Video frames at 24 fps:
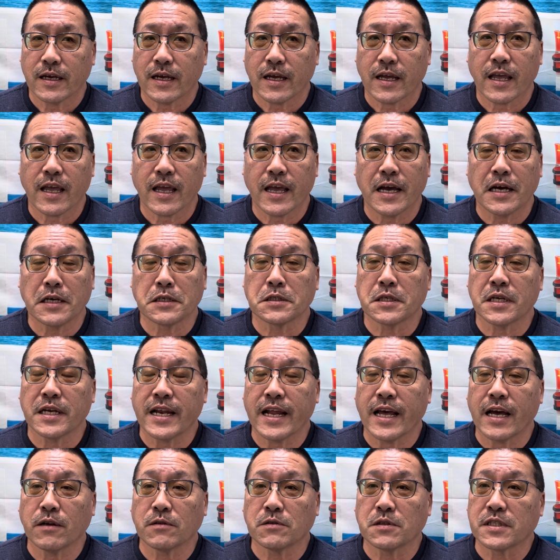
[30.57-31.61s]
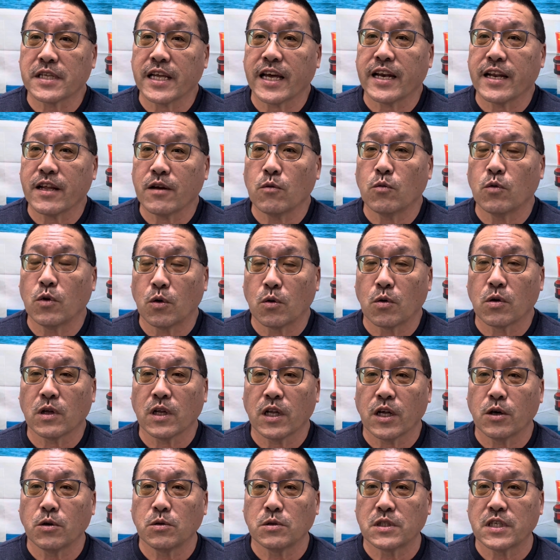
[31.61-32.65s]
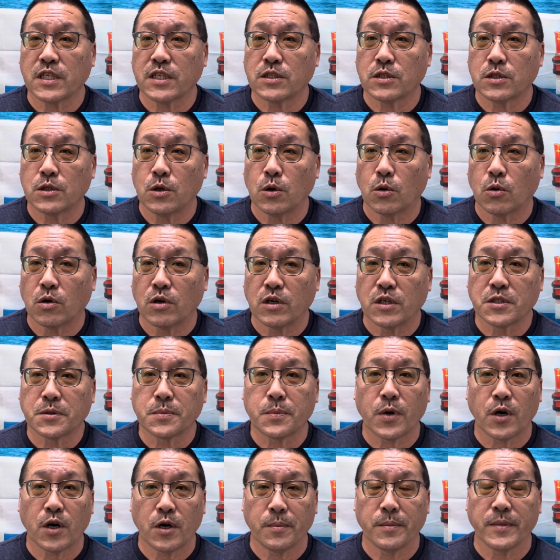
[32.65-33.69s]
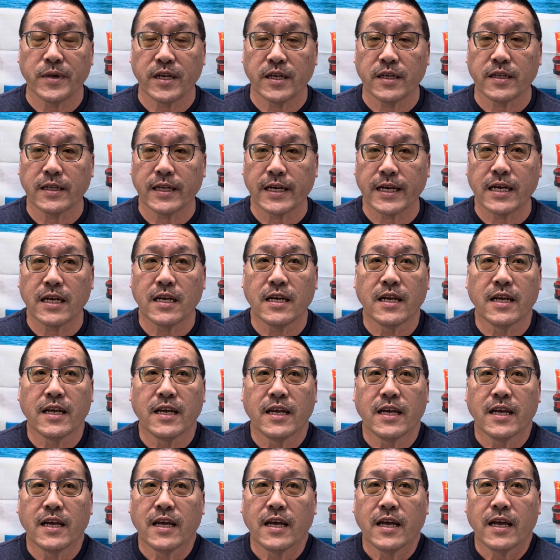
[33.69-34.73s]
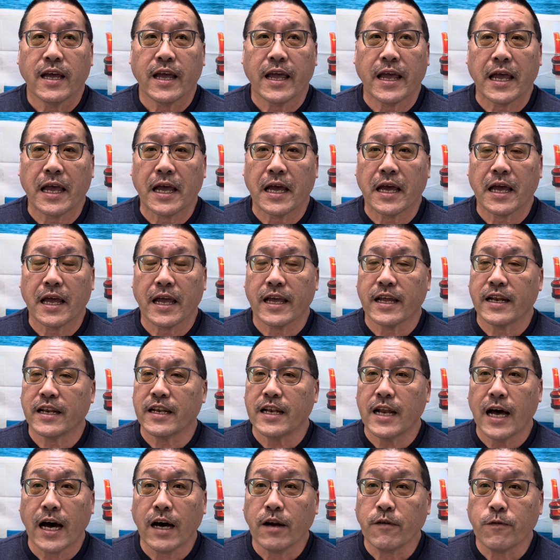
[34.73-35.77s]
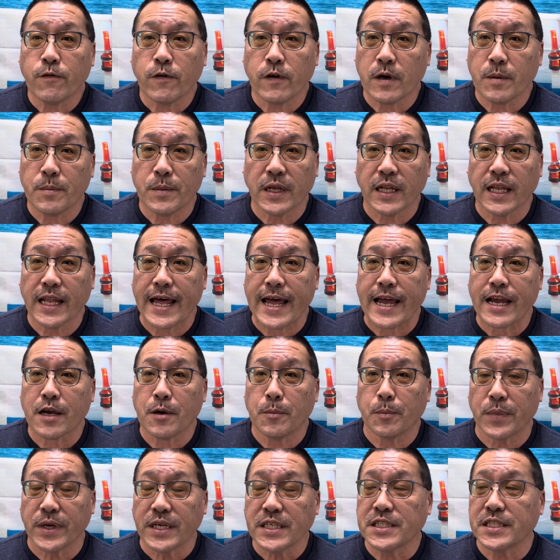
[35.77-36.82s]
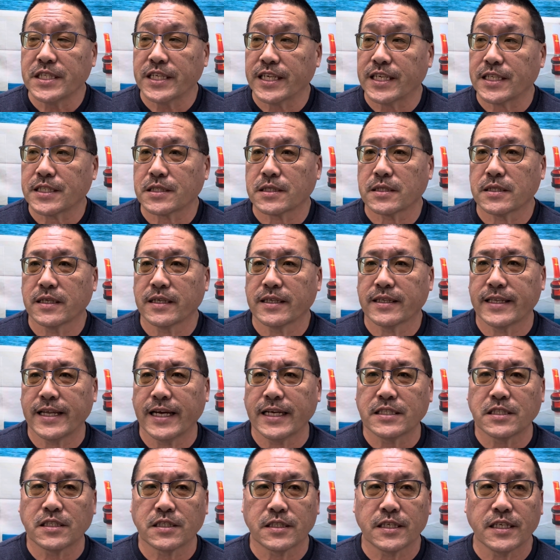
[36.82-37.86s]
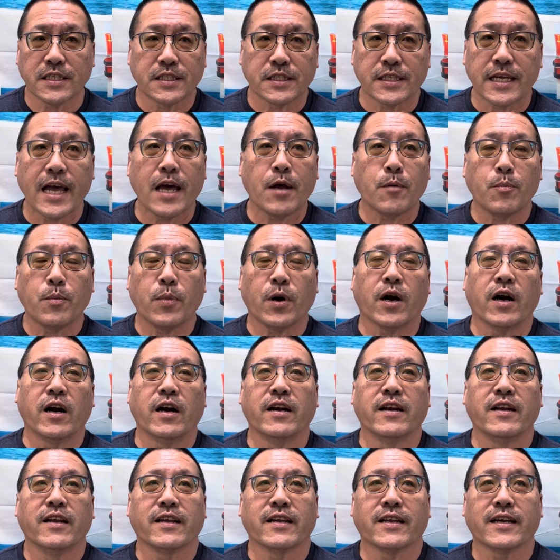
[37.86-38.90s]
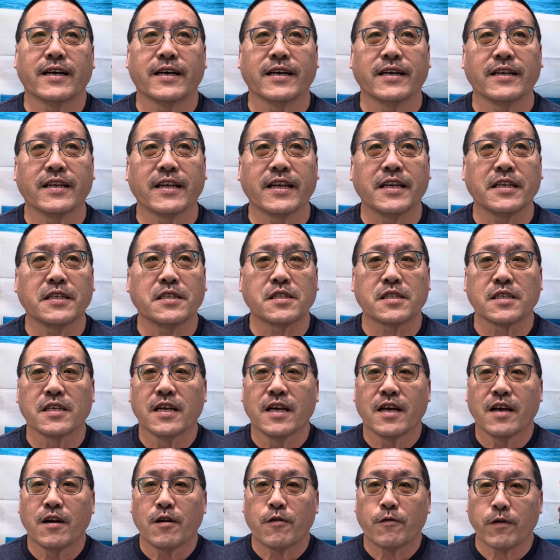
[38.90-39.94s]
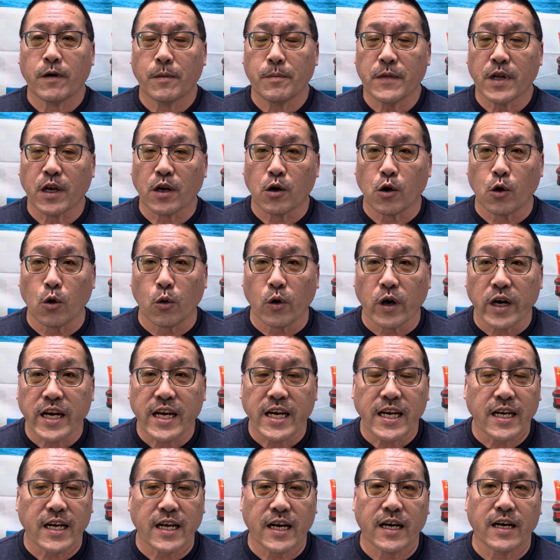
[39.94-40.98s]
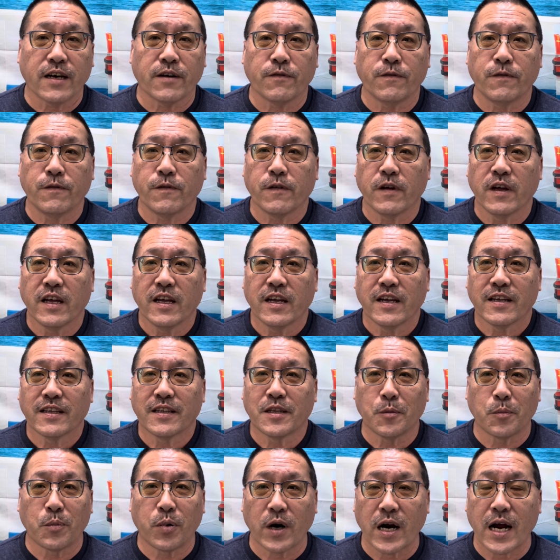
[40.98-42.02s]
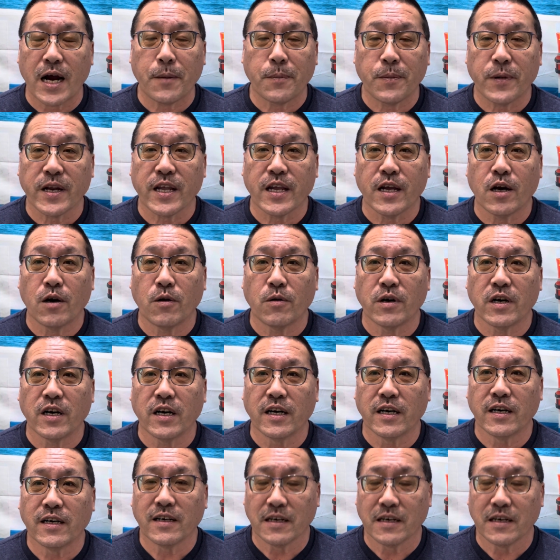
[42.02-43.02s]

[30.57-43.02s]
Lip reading: has announced that it will close its doors permanently. And not from a lack of business. That's the sad part. It's from the greed of the property owner.